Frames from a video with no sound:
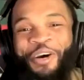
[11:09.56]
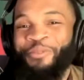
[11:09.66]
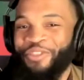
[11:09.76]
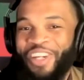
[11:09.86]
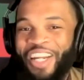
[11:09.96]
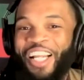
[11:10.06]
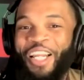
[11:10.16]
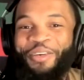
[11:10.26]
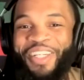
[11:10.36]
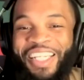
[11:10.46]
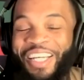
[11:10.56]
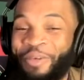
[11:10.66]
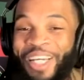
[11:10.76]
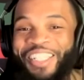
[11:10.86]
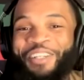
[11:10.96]
for that clarity.
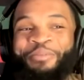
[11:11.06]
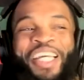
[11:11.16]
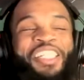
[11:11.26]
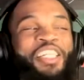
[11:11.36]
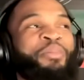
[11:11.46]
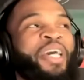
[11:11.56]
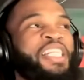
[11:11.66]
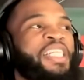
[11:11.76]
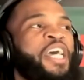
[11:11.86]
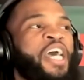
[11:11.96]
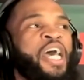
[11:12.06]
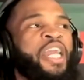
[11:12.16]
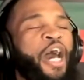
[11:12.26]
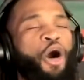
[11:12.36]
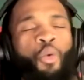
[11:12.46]
Amazing.
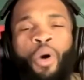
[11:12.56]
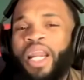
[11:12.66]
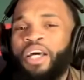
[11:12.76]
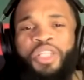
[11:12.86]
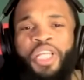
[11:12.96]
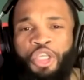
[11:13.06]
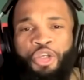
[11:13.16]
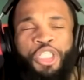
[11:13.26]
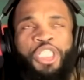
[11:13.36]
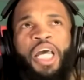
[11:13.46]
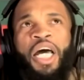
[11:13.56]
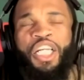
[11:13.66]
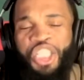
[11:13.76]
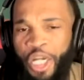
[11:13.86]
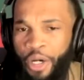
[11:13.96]
Now, what else can you
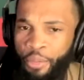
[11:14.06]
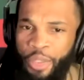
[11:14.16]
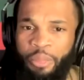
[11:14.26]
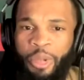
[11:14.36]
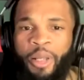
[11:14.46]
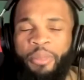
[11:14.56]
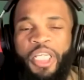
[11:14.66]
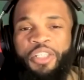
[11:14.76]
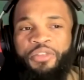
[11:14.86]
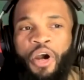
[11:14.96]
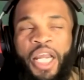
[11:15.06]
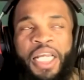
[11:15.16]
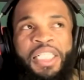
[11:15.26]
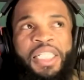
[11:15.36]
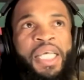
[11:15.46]
share with the public as far
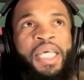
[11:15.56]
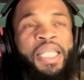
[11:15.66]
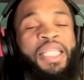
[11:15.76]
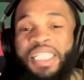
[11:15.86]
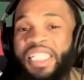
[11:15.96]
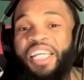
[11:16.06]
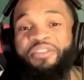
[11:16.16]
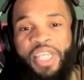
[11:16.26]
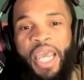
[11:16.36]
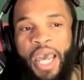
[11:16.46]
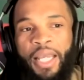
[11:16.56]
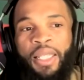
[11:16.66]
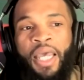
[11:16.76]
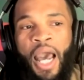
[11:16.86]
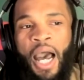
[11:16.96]
as this Safety Act?
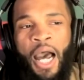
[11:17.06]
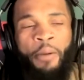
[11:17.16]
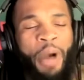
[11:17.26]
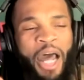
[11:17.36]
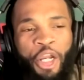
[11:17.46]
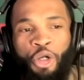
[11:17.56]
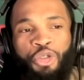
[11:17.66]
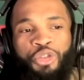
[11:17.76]
I know you